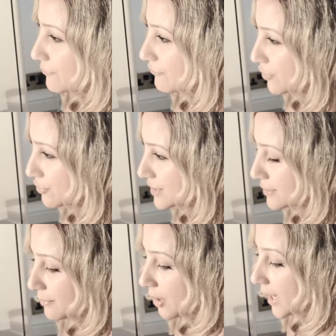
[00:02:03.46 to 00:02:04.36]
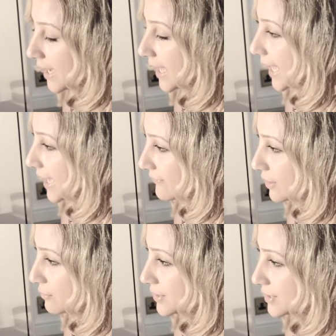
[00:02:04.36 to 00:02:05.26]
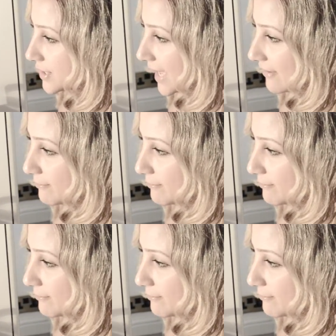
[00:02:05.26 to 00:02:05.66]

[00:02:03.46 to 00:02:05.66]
food supply if you want to have